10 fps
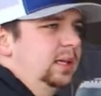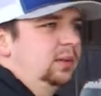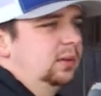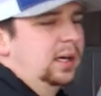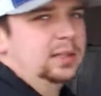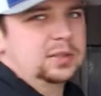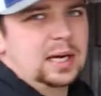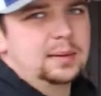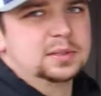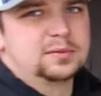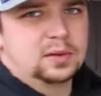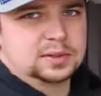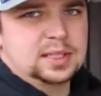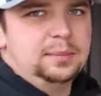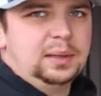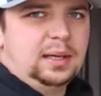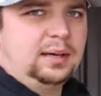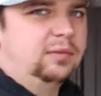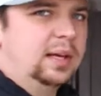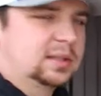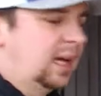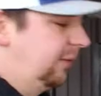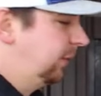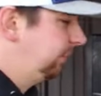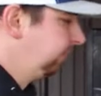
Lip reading: do a great job as far as keeping any flex out of them.